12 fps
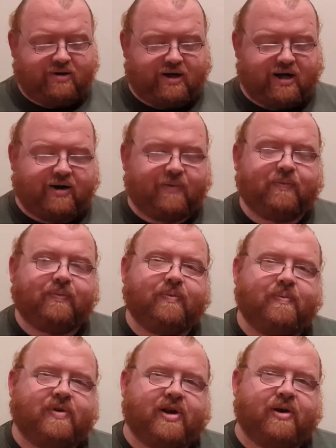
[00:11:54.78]
Yeah.
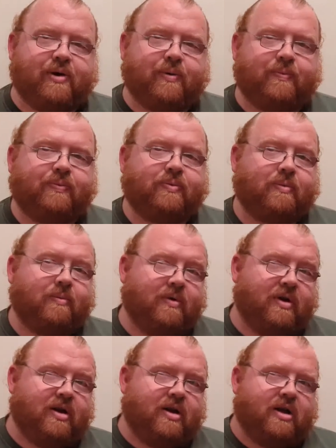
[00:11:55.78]
So
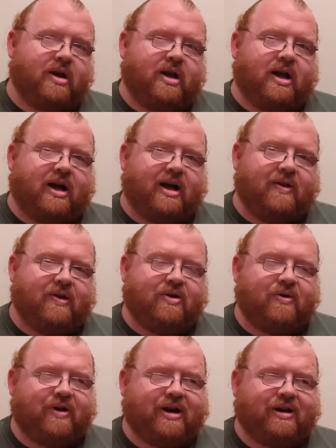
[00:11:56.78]
the
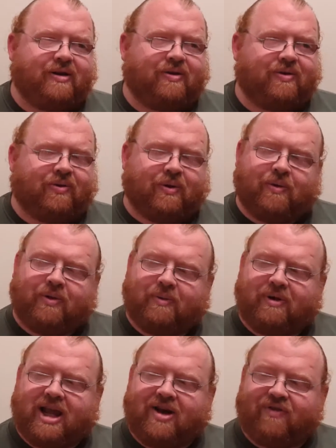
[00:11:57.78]
only thing I don't think
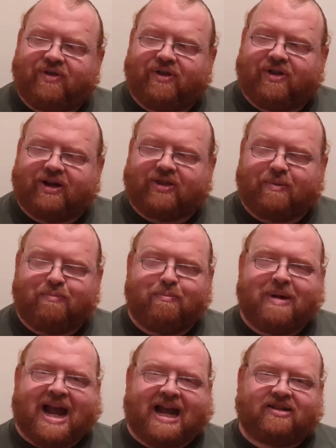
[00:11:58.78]
we have are the
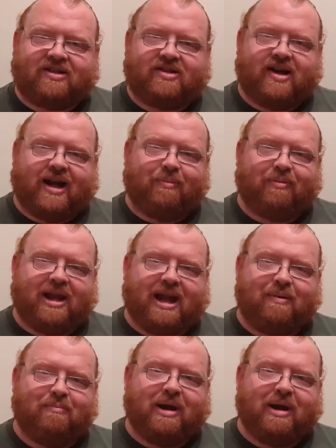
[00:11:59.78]
matte type game